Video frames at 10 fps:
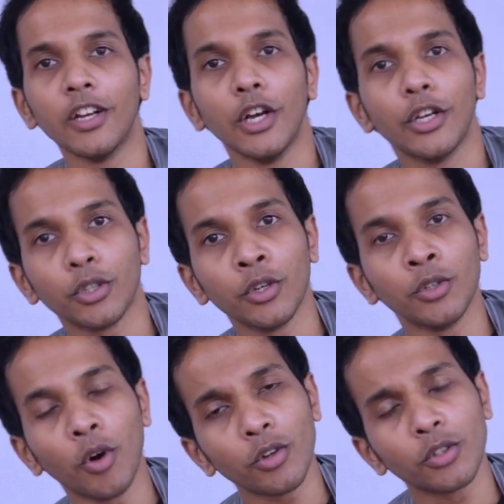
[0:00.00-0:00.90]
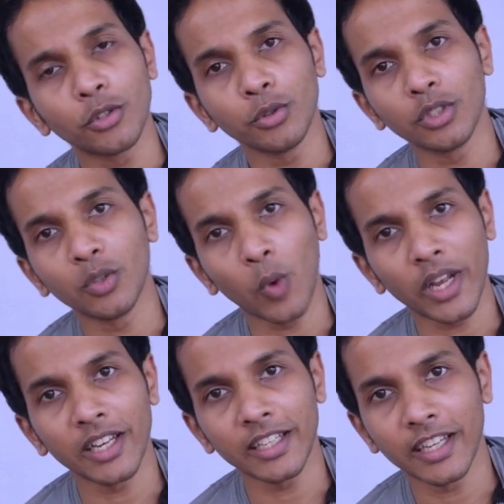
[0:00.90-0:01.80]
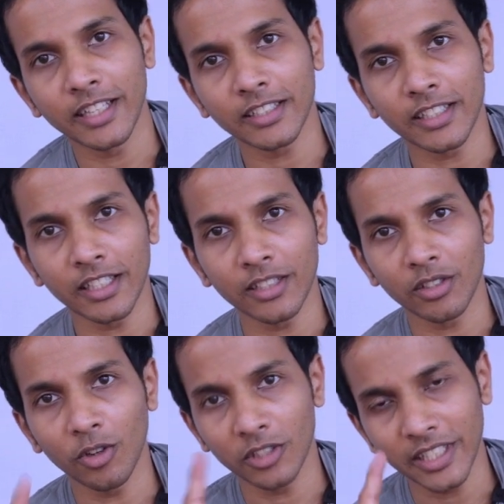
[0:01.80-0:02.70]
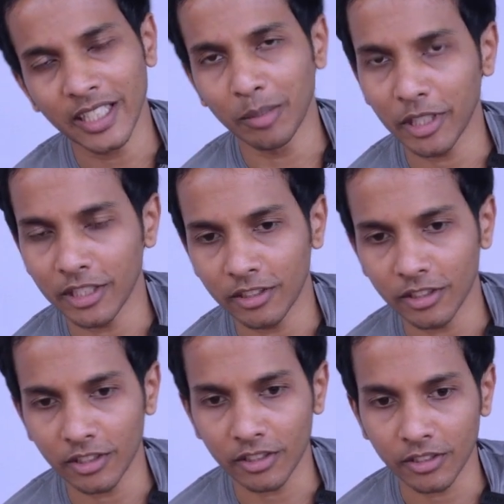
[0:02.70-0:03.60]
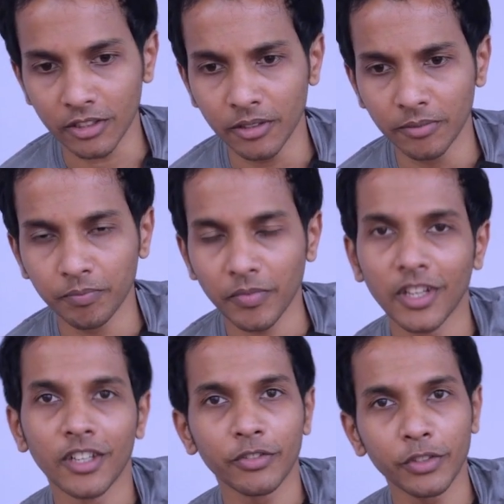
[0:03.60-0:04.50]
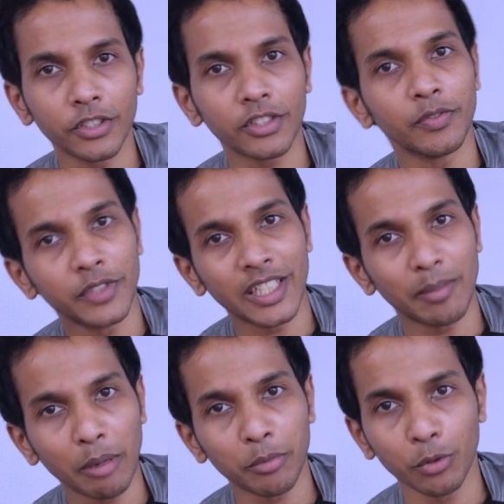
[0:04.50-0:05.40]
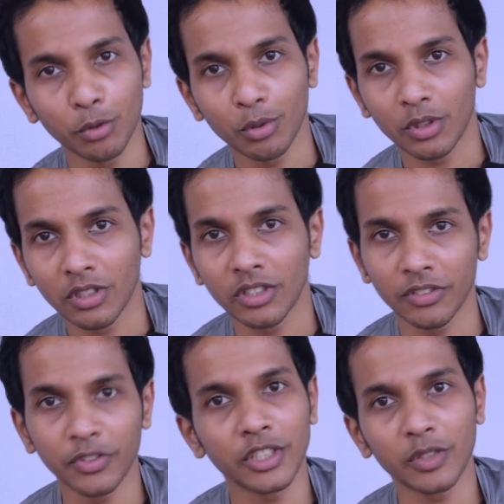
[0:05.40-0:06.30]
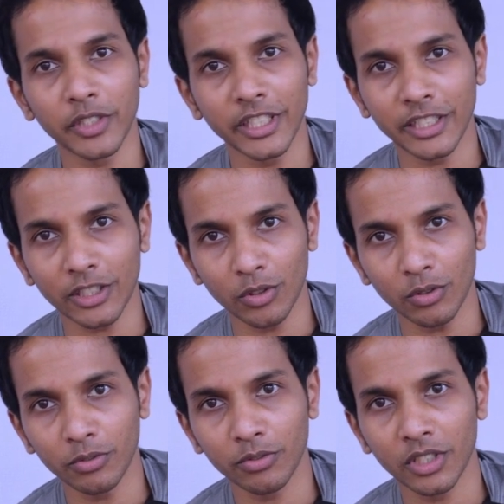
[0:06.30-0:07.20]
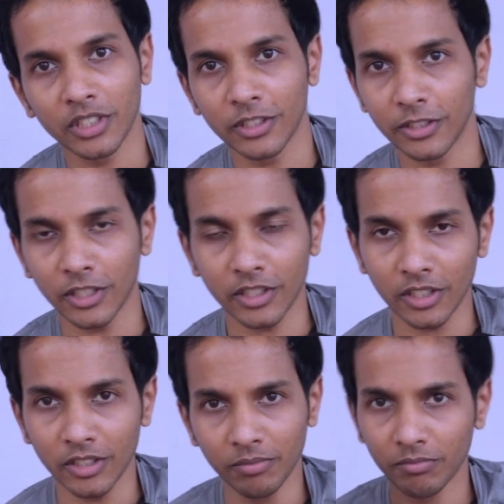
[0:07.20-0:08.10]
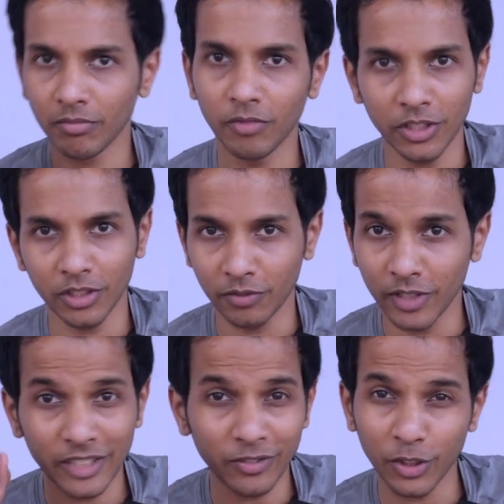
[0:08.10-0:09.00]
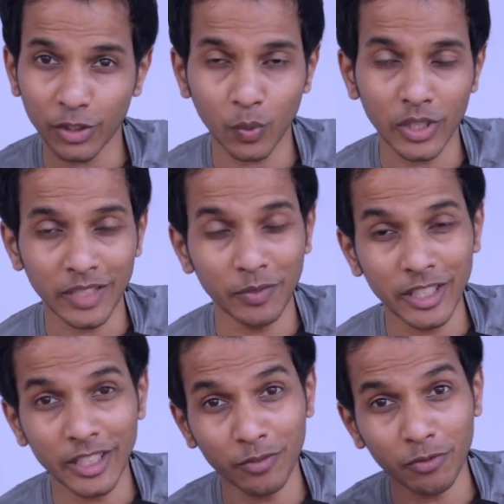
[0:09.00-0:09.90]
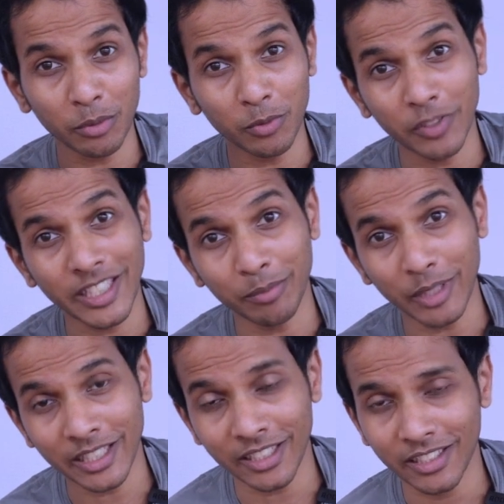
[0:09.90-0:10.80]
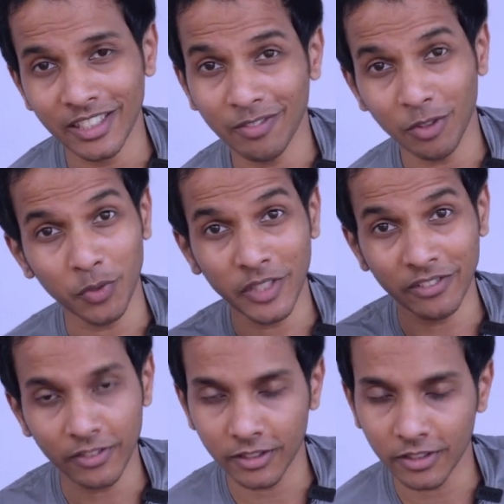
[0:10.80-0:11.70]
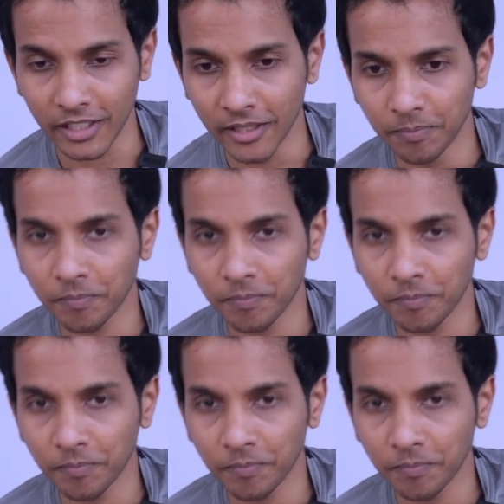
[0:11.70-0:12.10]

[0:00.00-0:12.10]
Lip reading: So in order to do the one-legged headstand or Ekapada Shirshasana, first we come up to the first variation of Shirshasana, which is the very first one that we did from the very beginning on the very first day.